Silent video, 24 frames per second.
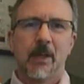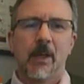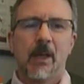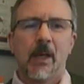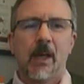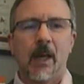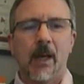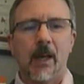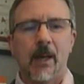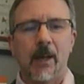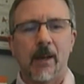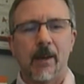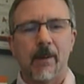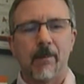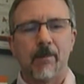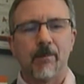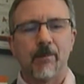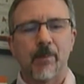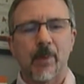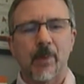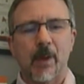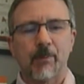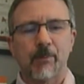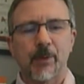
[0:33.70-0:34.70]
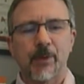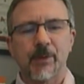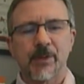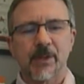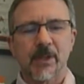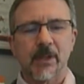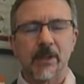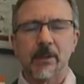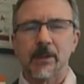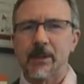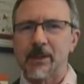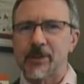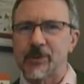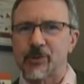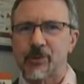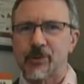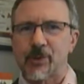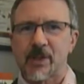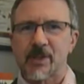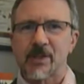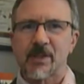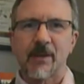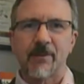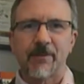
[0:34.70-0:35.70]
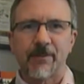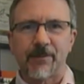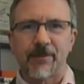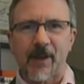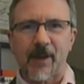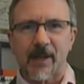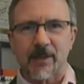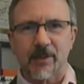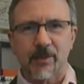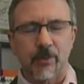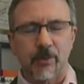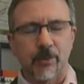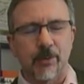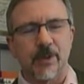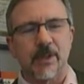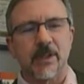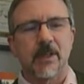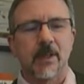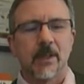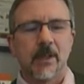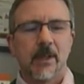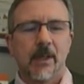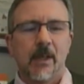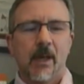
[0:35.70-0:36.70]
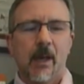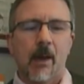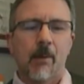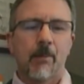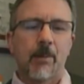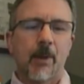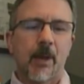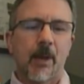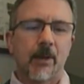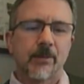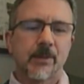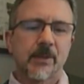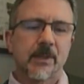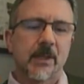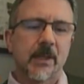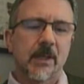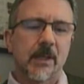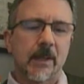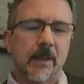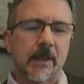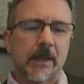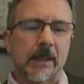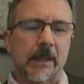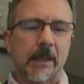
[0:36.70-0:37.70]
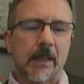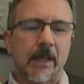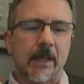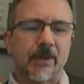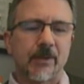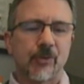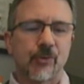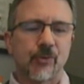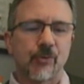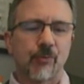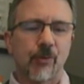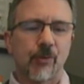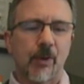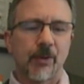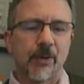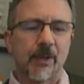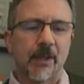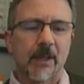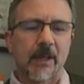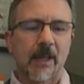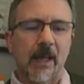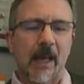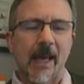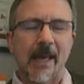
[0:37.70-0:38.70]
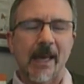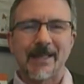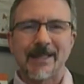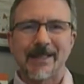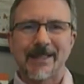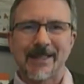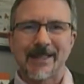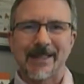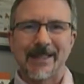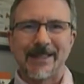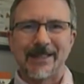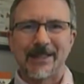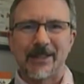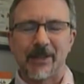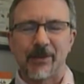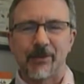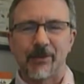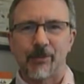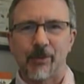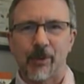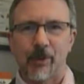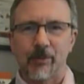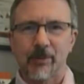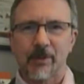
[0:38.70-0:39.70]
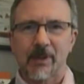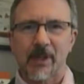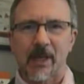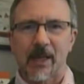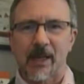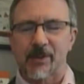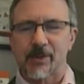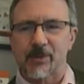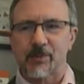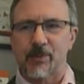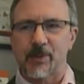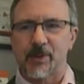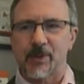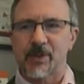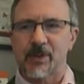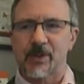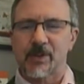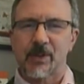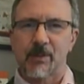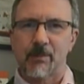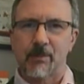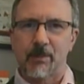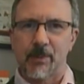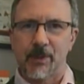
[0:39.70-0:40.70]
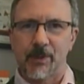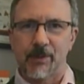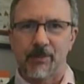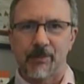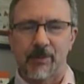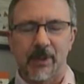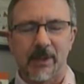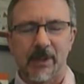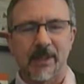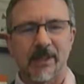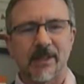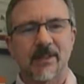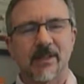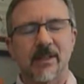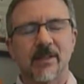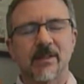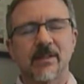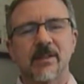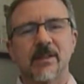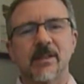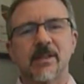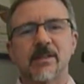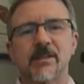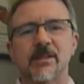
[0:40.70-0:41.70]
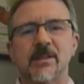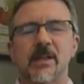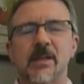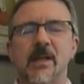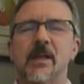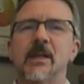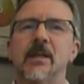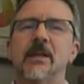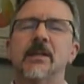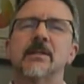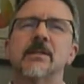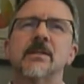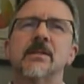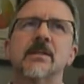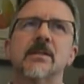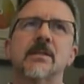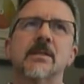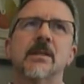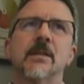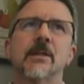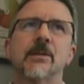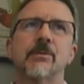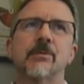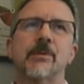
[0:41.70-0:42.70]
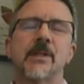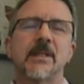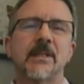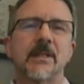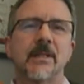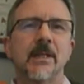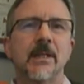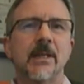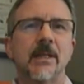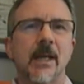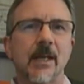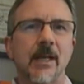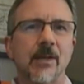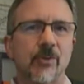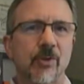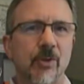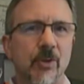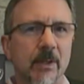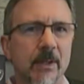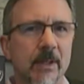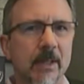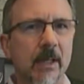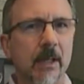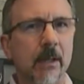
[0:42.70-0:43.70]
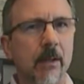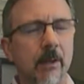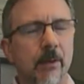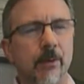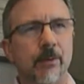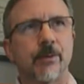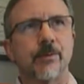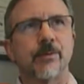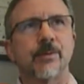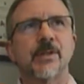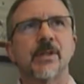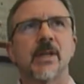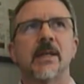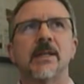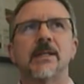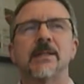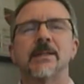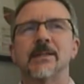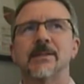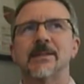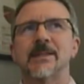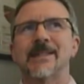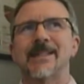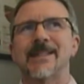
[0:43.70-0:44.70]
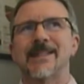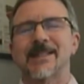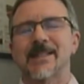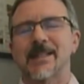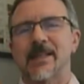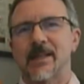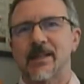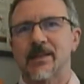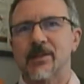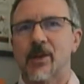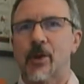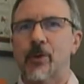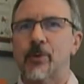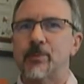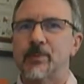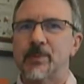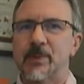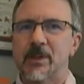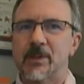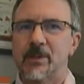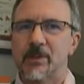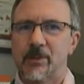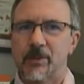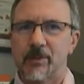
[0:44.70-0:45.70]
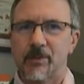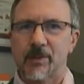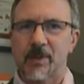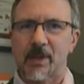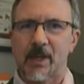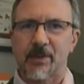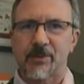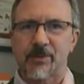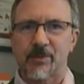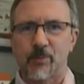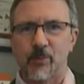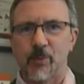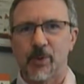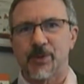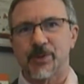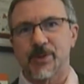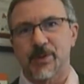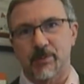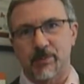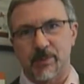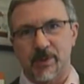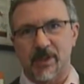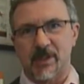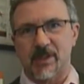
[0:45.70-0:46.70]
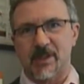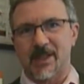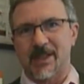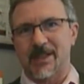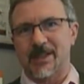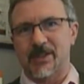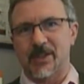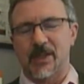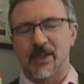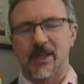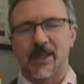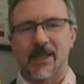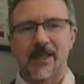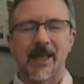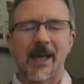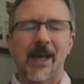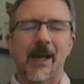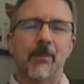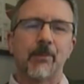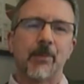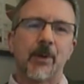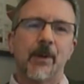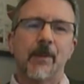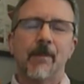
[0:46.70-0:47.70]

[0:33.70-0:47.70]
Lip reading: But there's a little interesting factoid about Glendronach 18-year-old. As with some other releases, this distillery did actually close in 96, opened in 2001, so it was a 6-year gap.